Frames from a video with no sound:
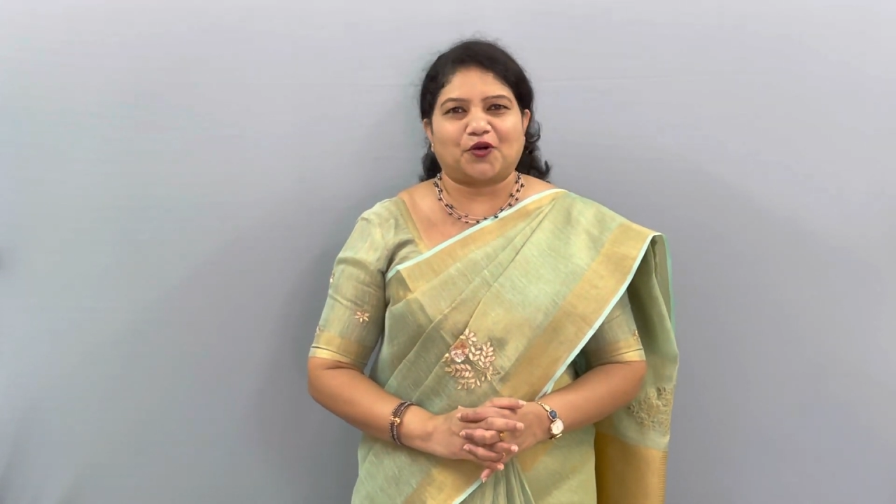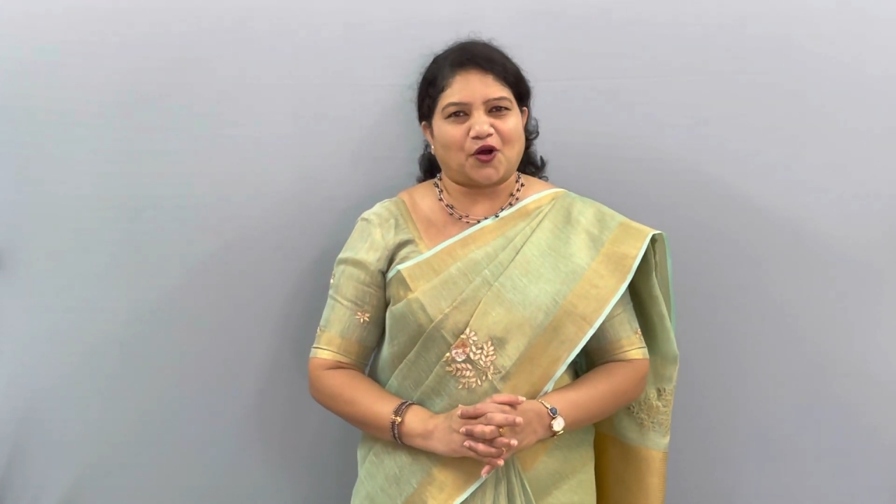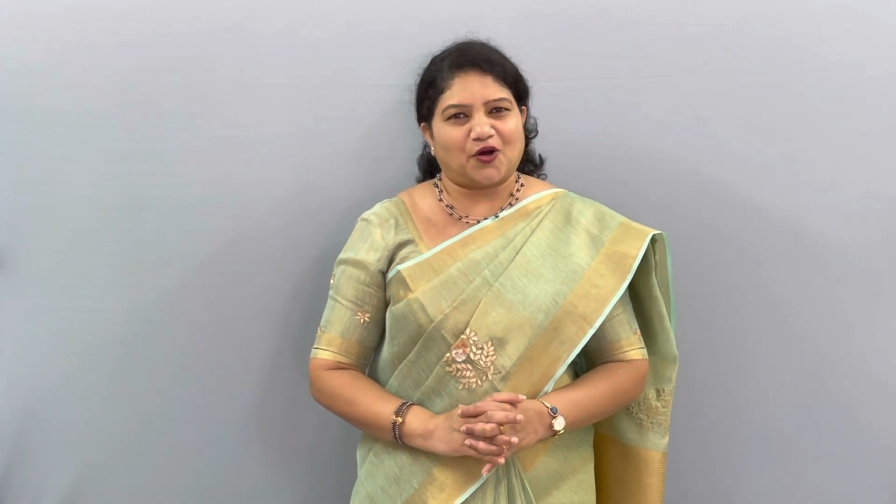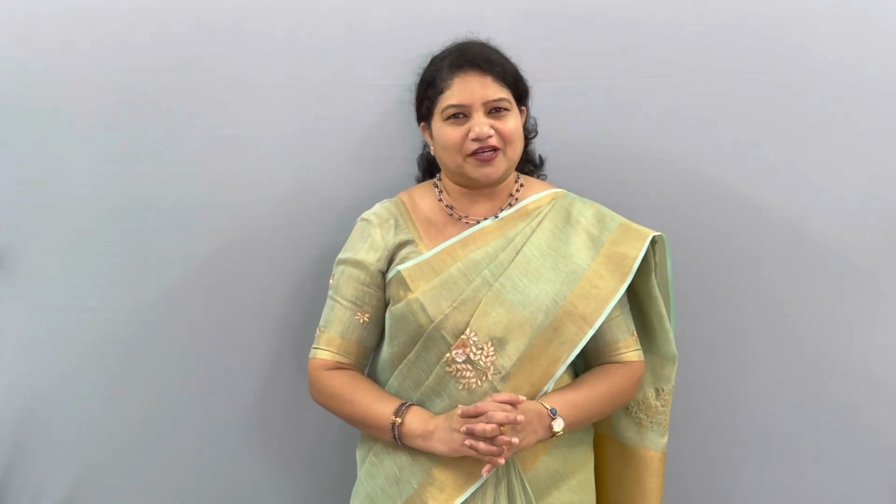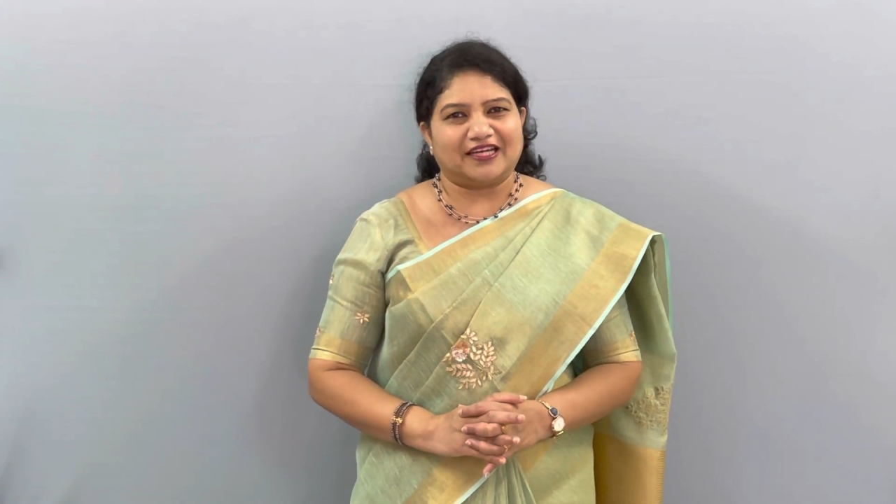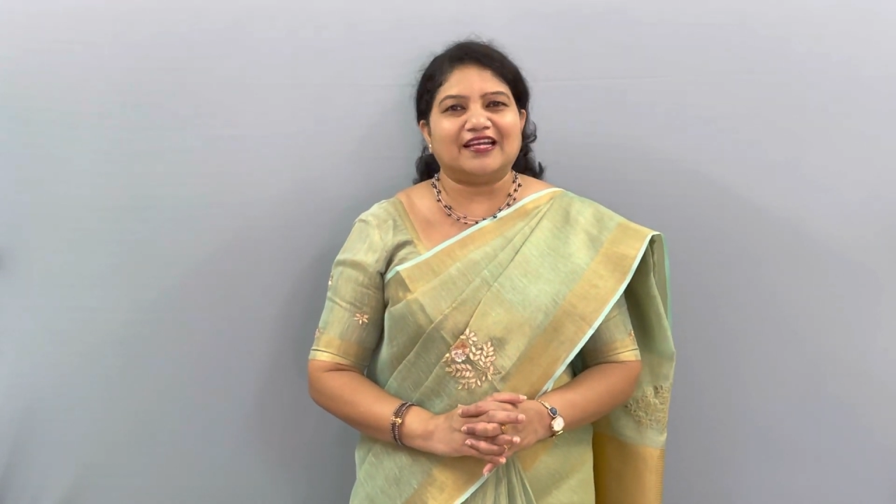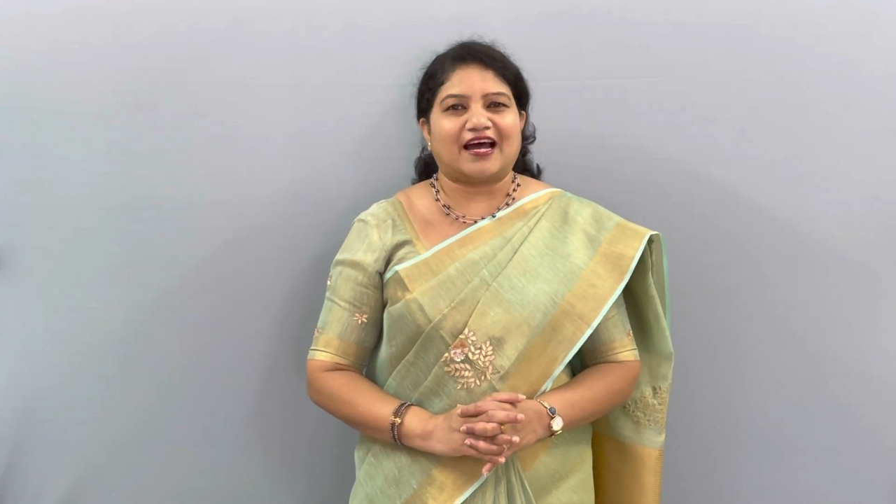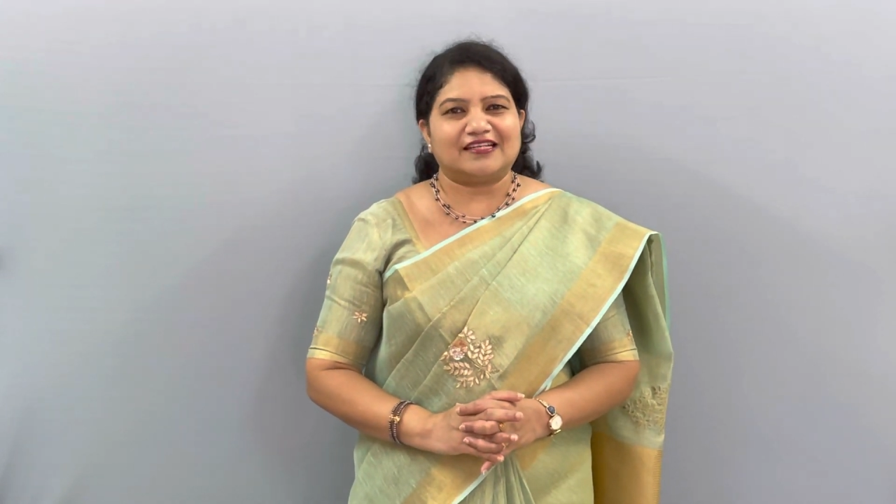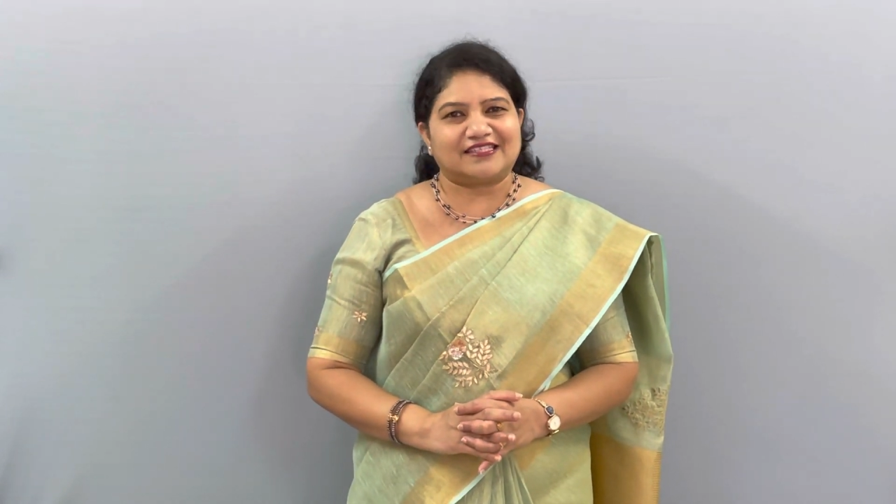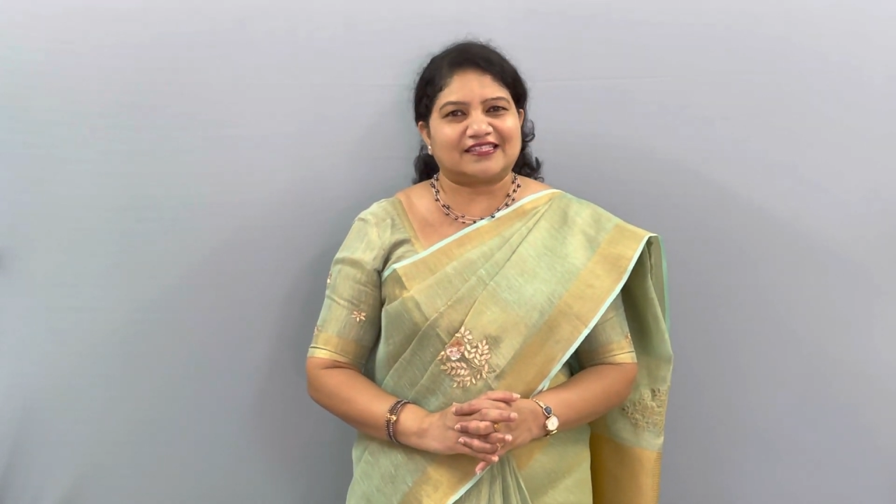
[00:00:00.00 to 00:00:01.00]
wrong in
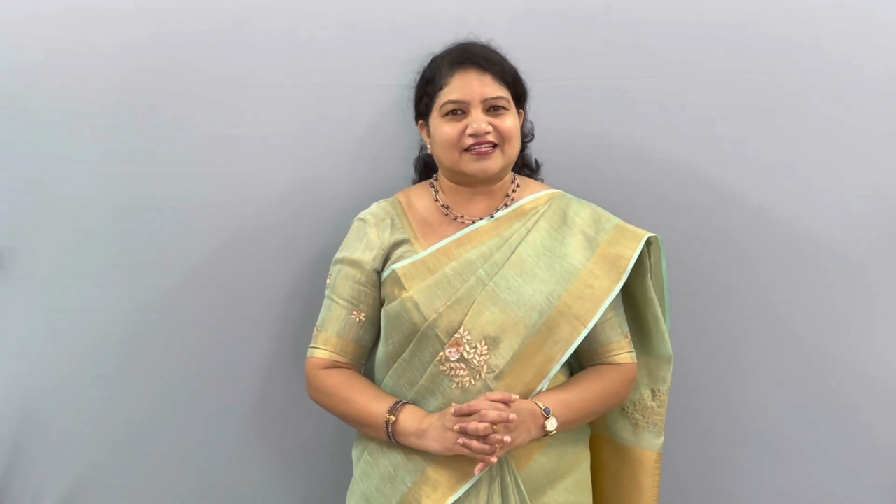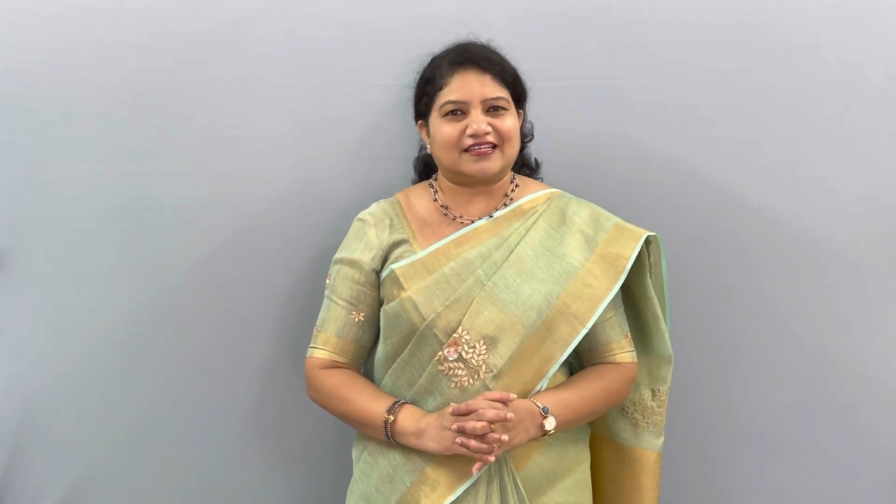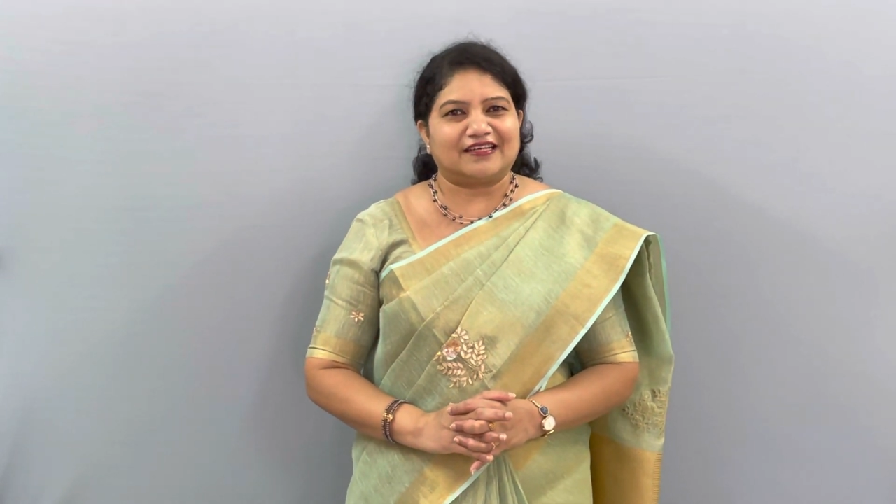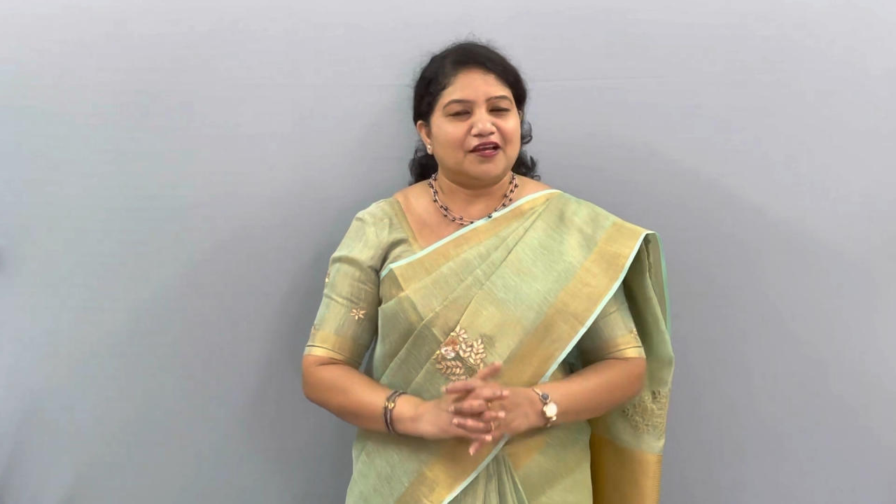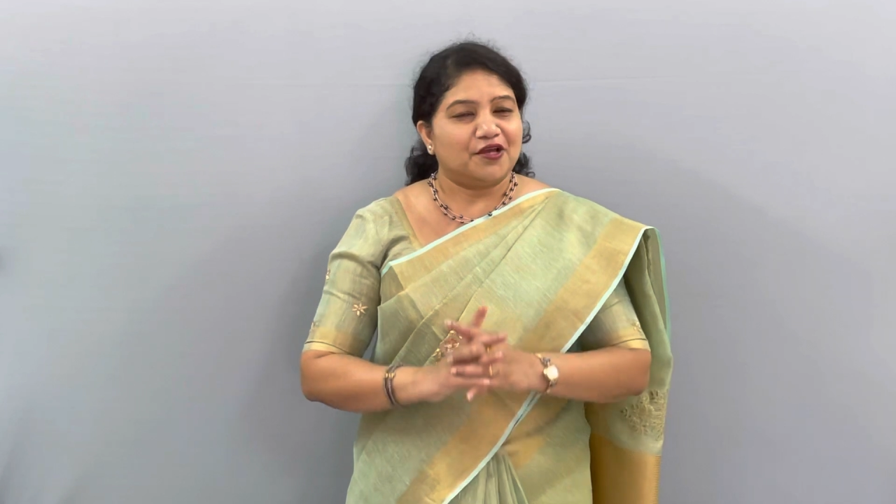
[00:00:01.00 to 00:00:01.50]
answering